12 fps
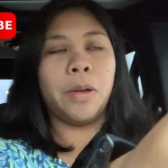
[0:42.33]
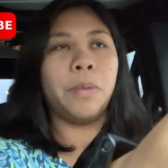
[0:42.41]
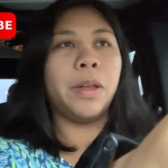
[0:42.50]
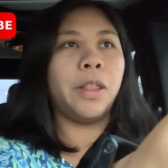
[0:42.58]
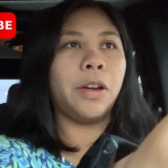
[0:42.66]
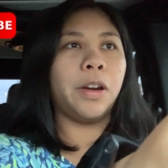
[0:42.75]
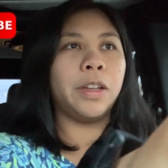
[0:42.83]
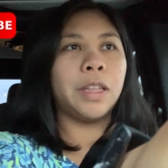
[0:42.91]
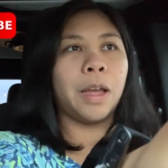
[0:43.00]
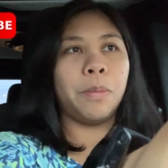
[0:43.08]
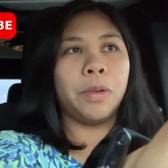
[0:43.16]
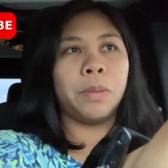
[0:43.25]
whether
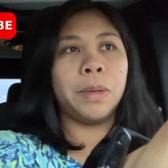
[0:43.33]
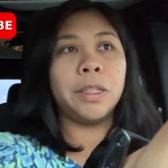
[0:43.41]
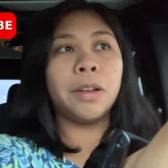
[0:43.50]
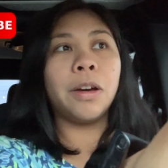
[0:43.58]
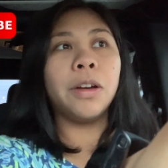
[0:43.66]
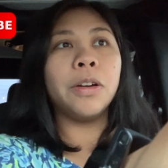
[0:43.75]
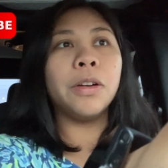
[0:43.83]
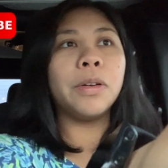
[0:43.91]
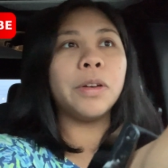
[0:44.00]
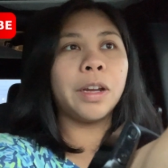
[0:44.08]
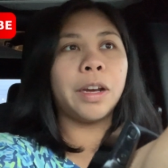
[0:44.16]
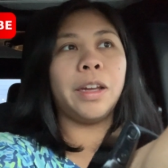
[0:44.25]
I'm with my daughter or
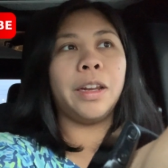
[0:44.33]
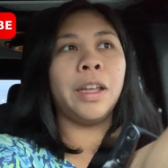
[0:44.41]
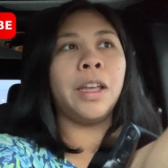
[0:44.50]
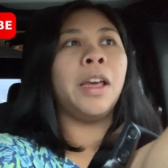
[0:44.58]
not.